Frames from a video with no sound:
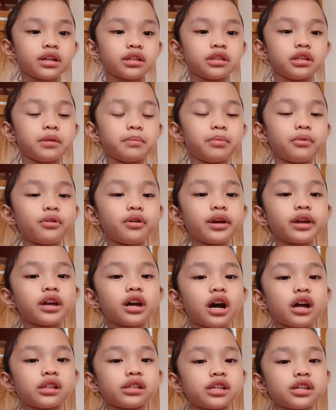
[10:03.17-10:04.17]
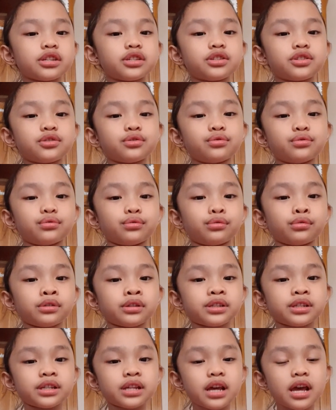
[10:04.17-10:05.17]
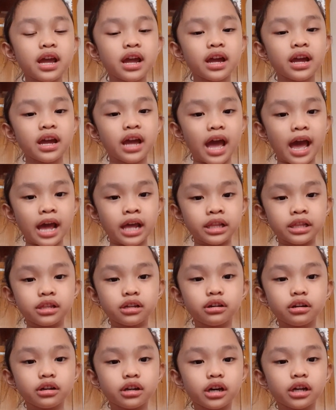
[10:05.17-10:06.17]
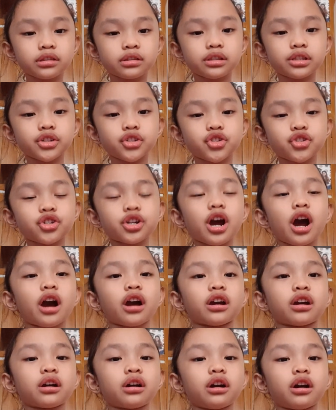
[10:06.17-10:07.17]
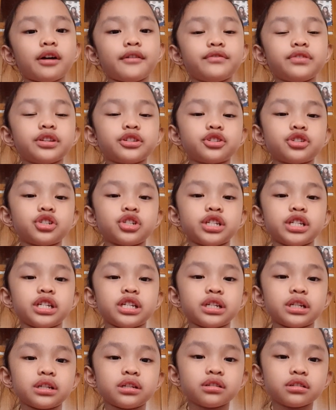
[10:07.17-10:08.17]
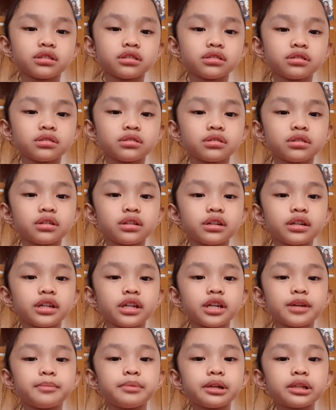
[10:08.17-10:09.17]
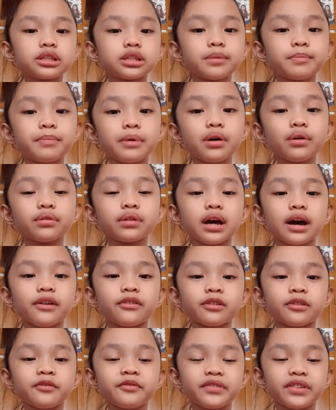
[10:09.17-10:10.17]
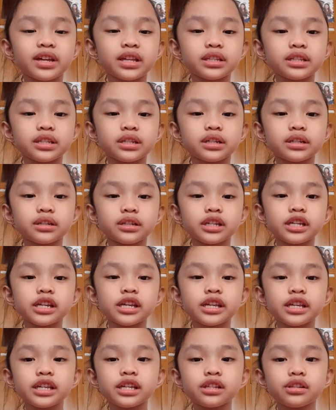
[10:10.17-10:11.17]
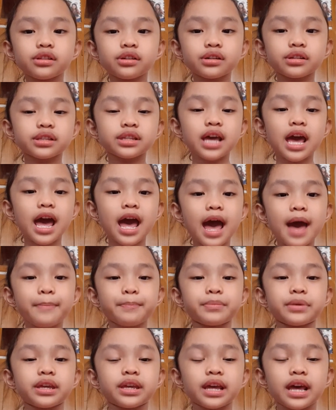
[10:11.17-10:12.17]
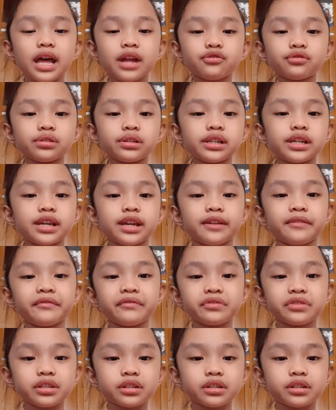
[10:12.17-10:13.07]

The boy got his tools and cut the trunk of the tree. He built a boat out of it. He looked happy and relieved.